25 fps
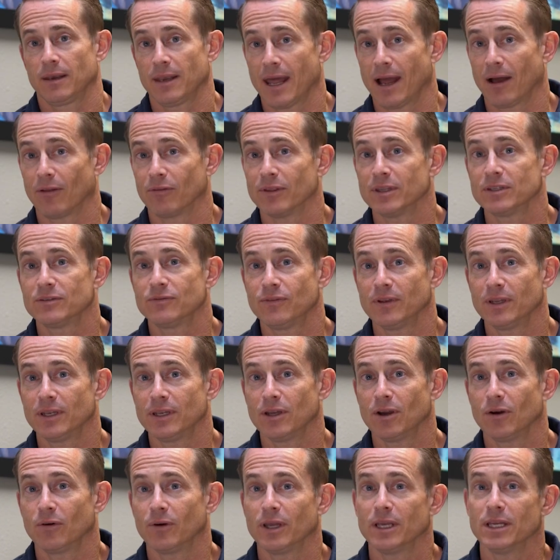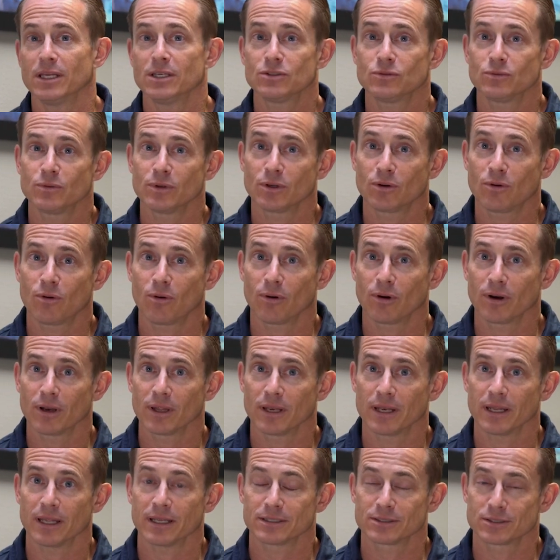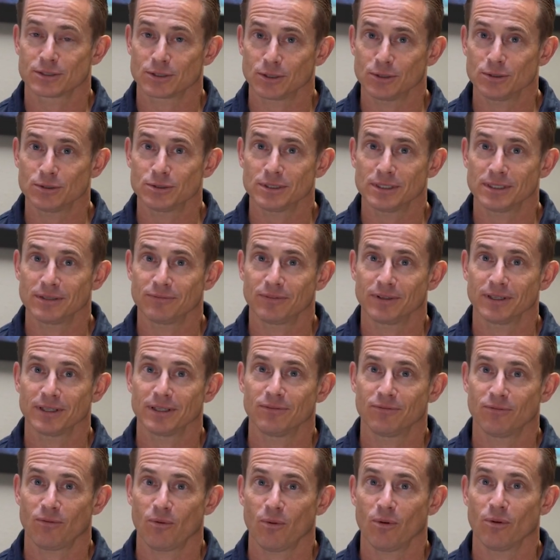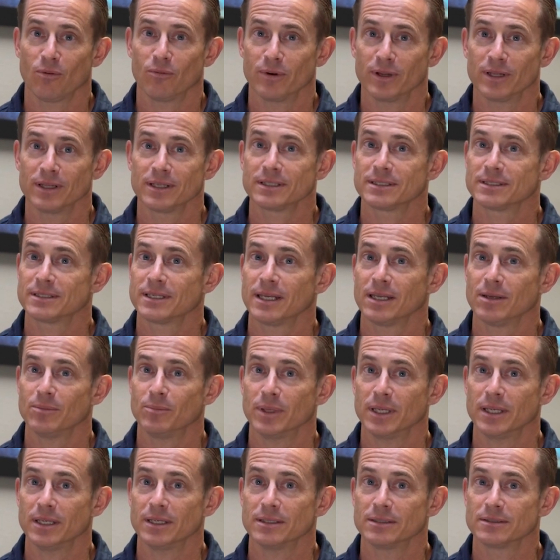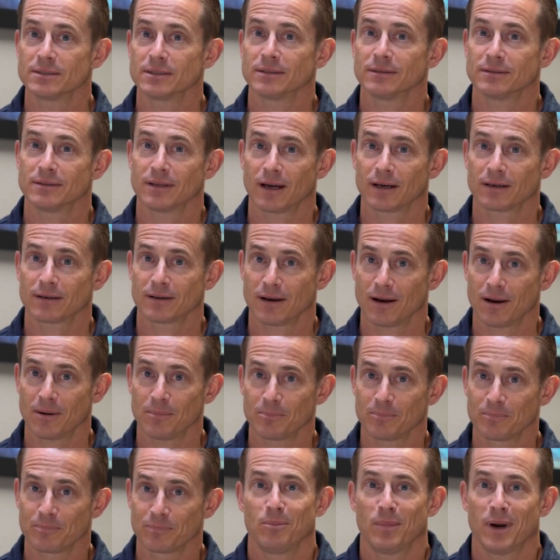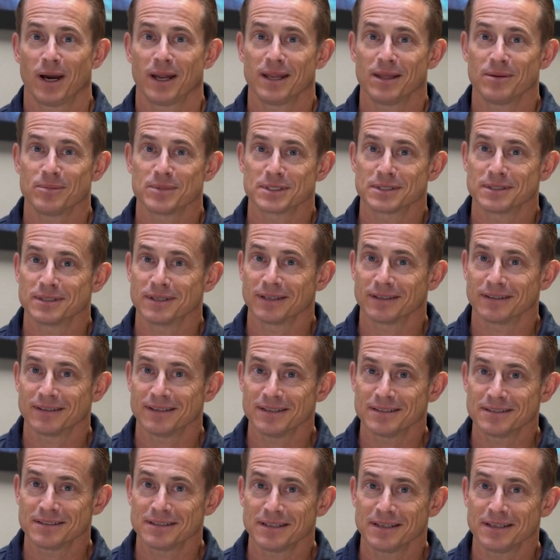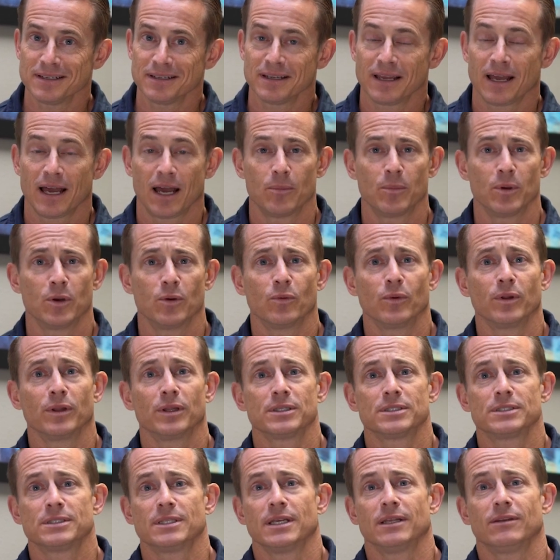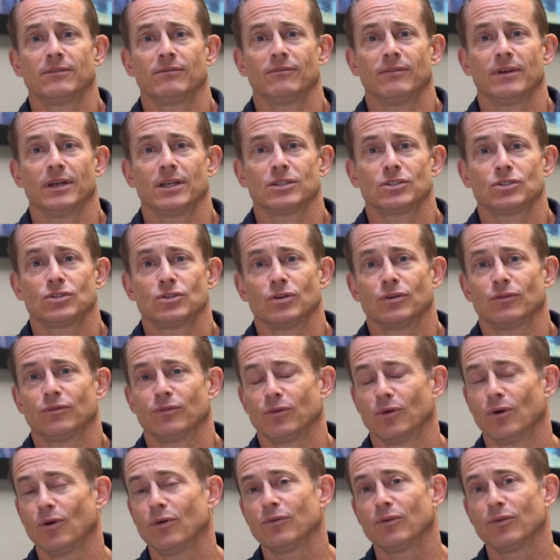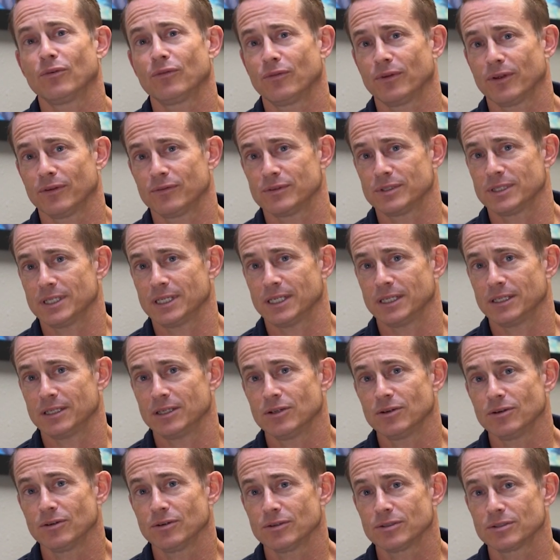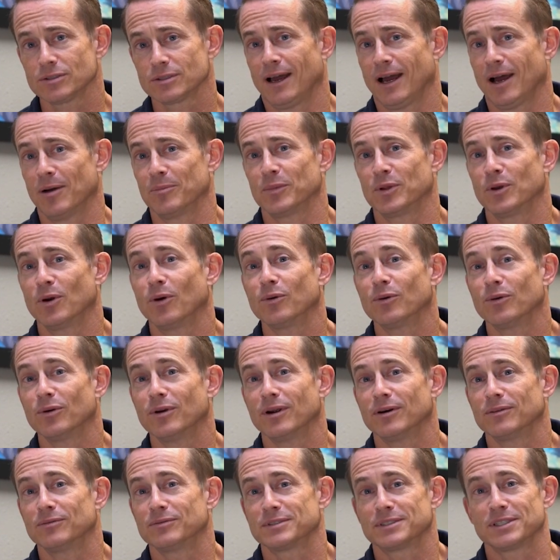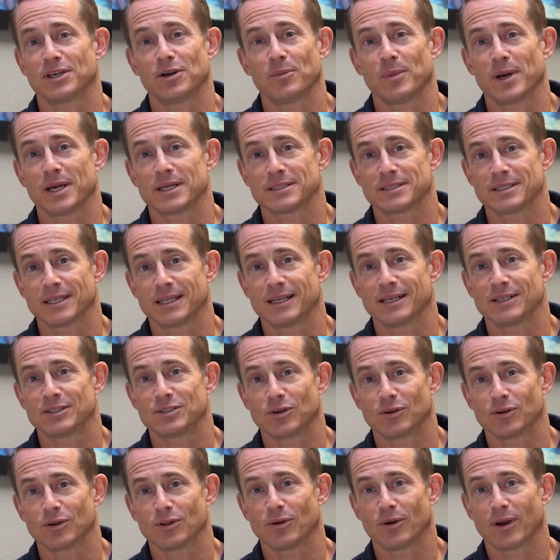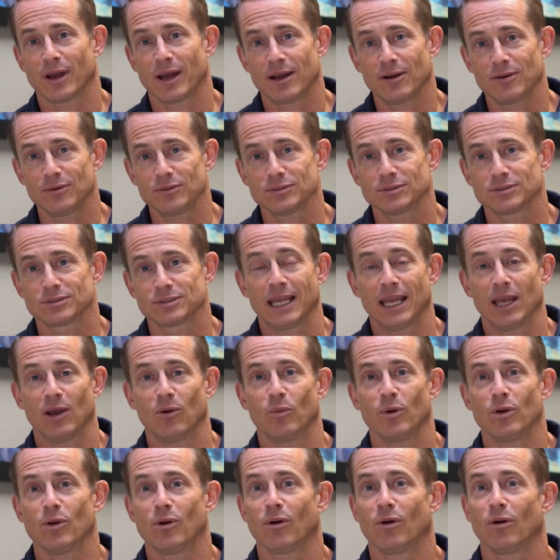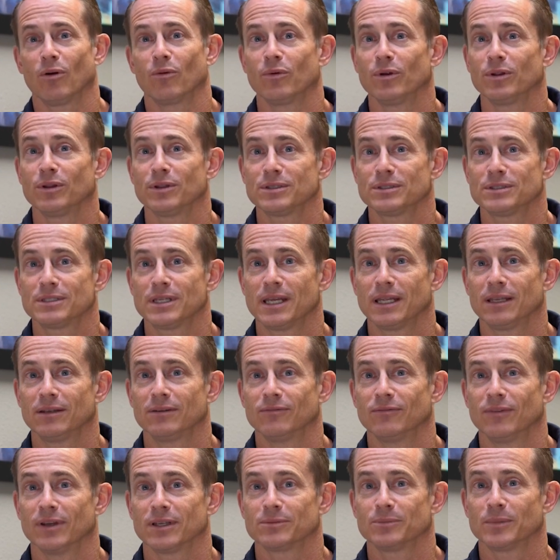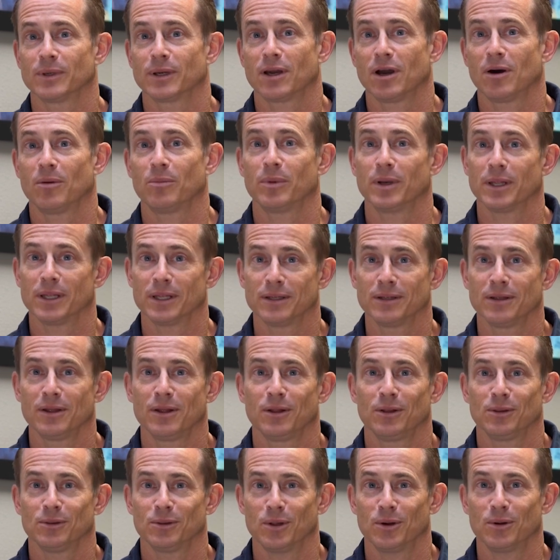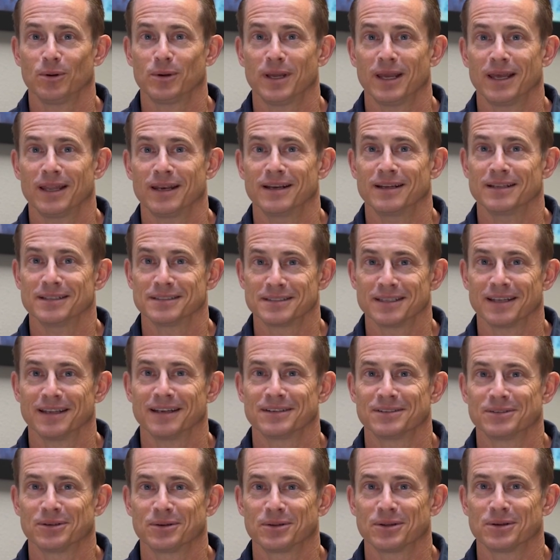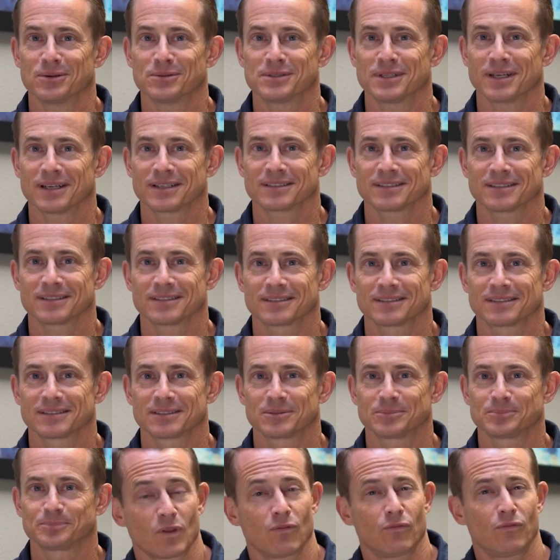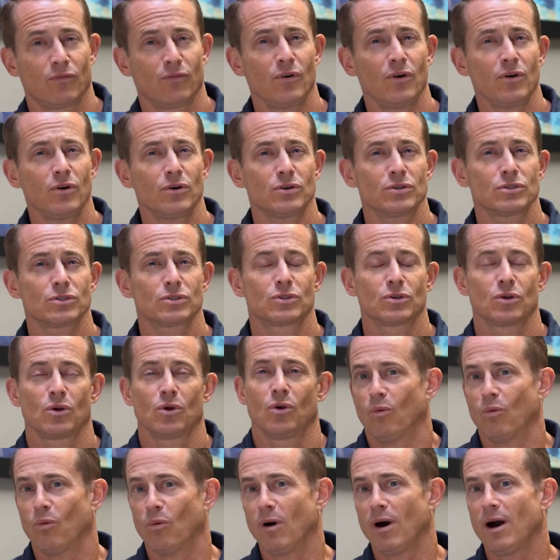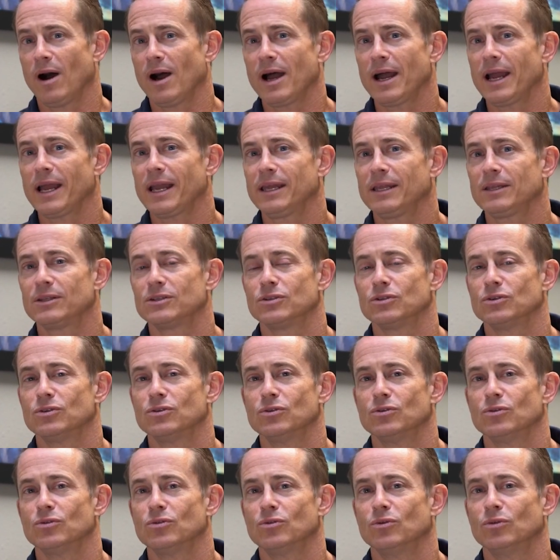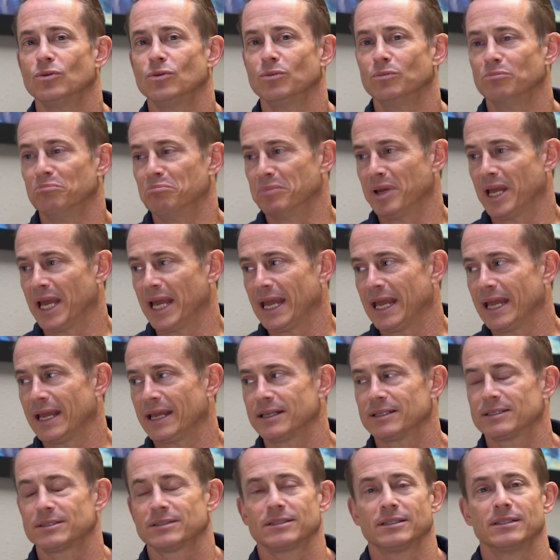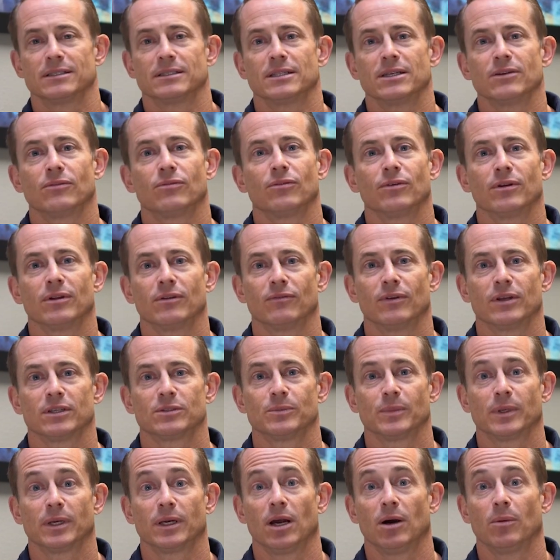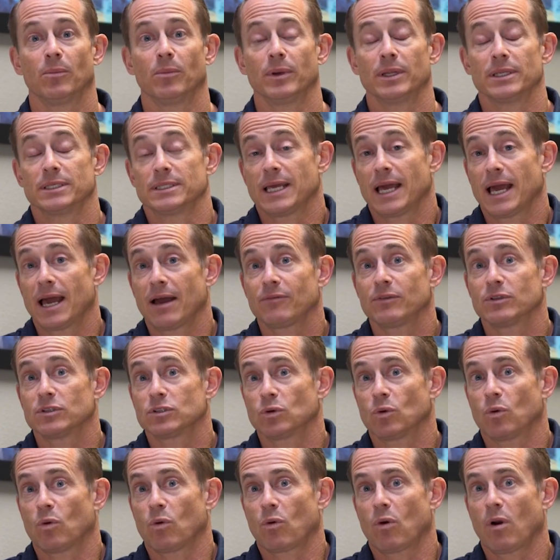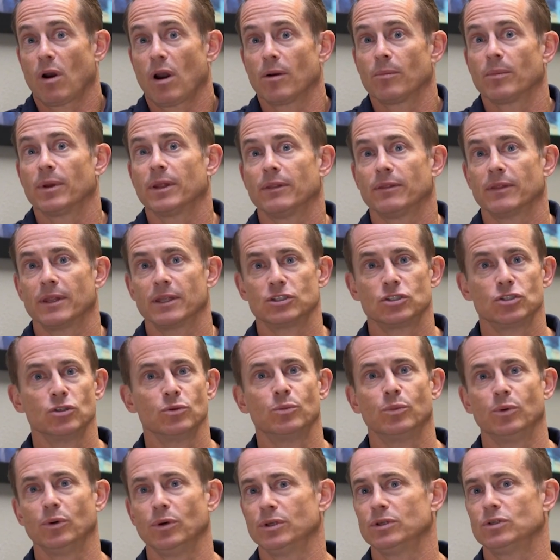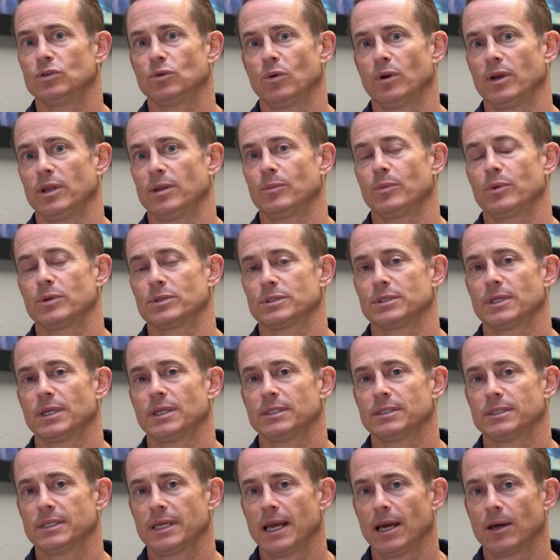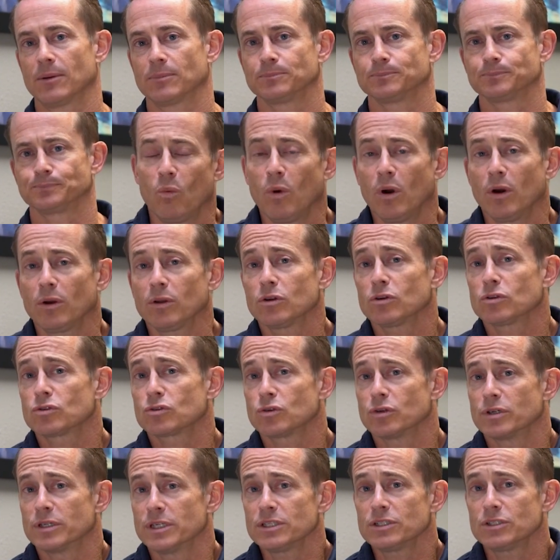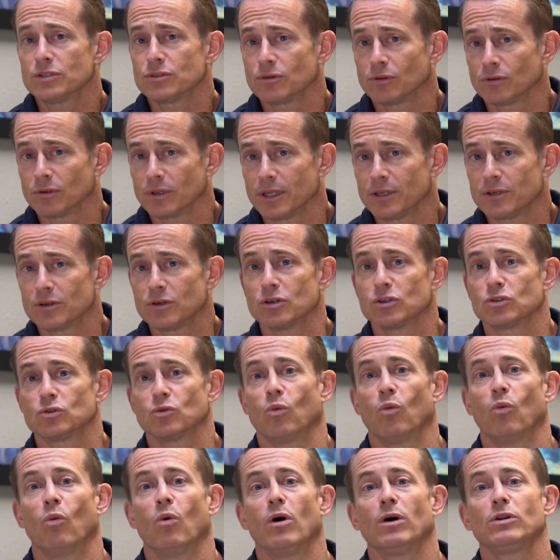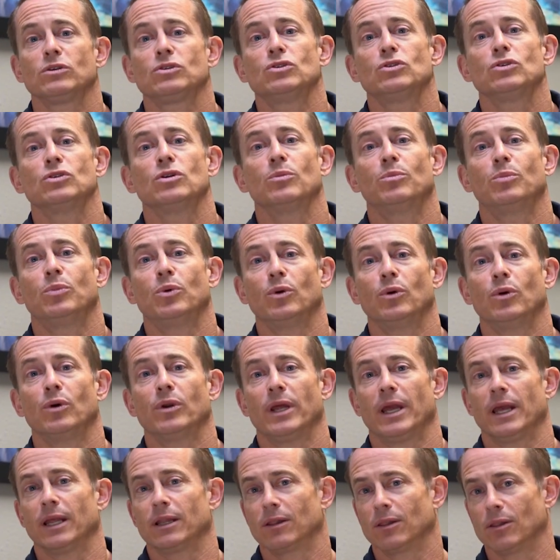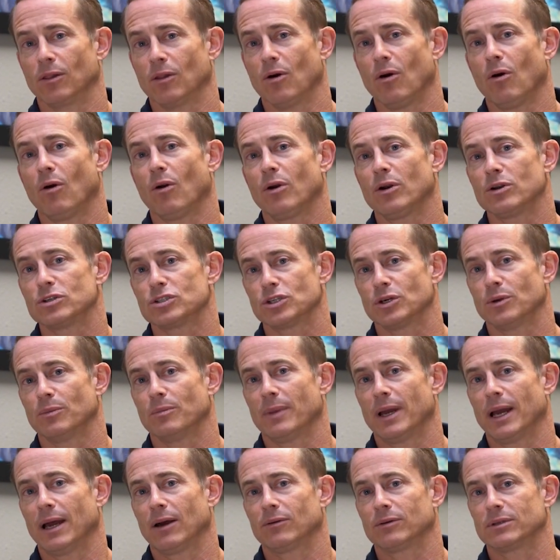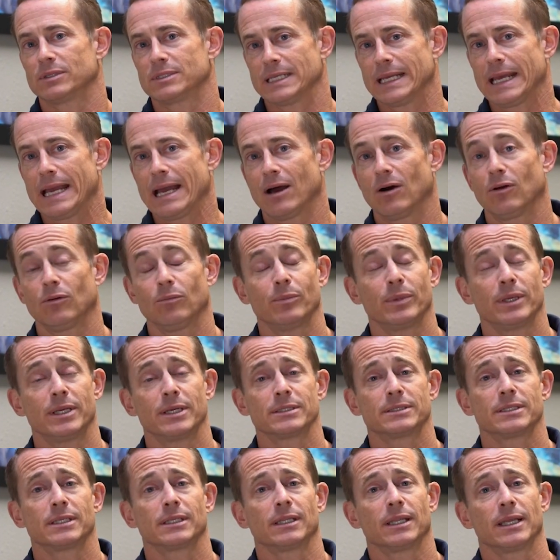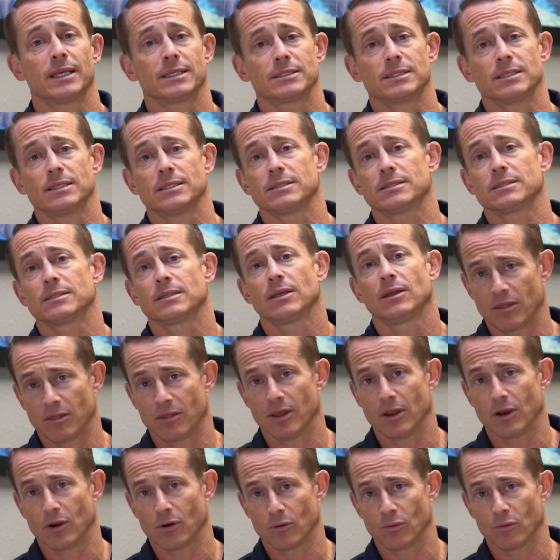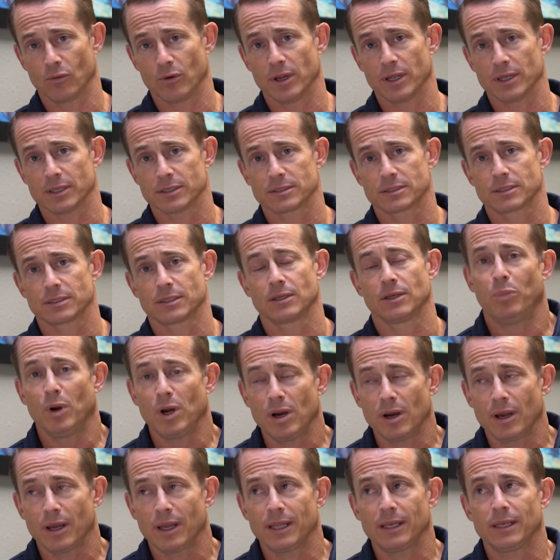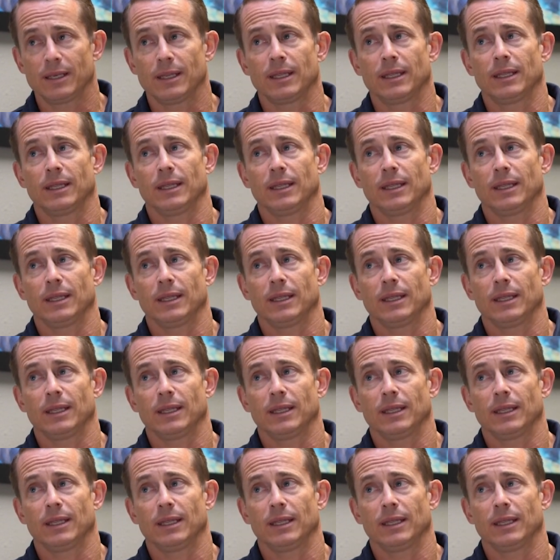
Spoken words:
Now, this video is recorded exclusively for realestatebees.com. My name is Nick Disney. I've been a real estate investor for over 15 years. I'm the owner of Sell My San Antonio House, and we are a real estate investment company located in San Antonio, Texas. First, why do banks and different investment companies have this requirement that you put 20% down? Well, your traditional lenders want you to put a large amount down because it lessens their risk. But